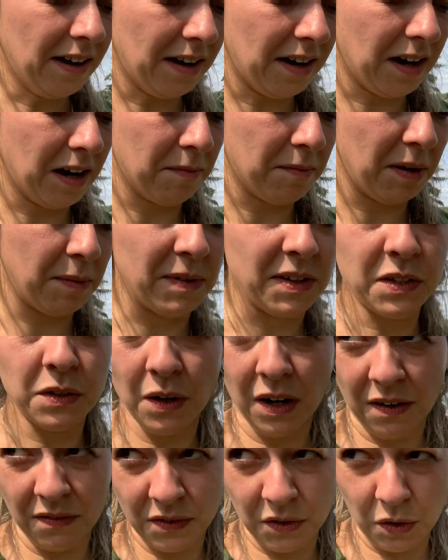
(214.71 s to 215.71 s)
Um, and we do
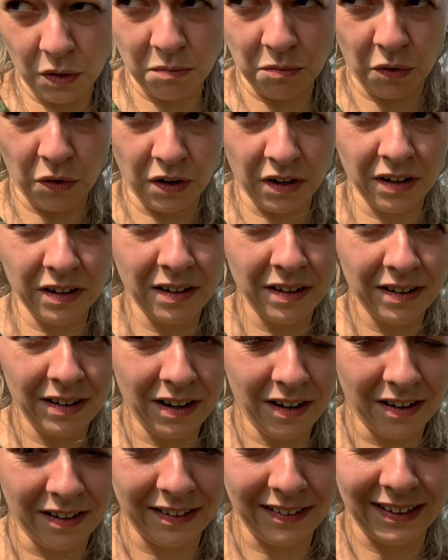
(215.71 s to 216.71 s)
have two more
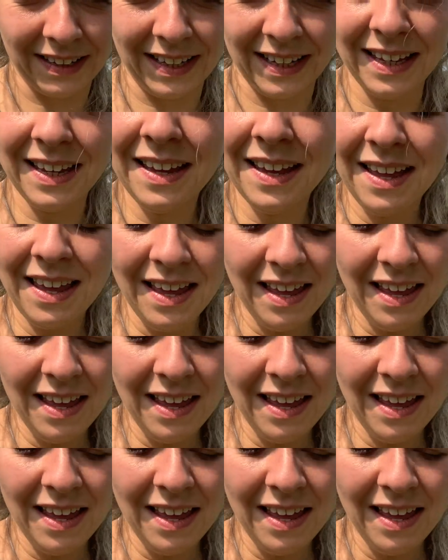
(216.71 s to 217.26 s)
currently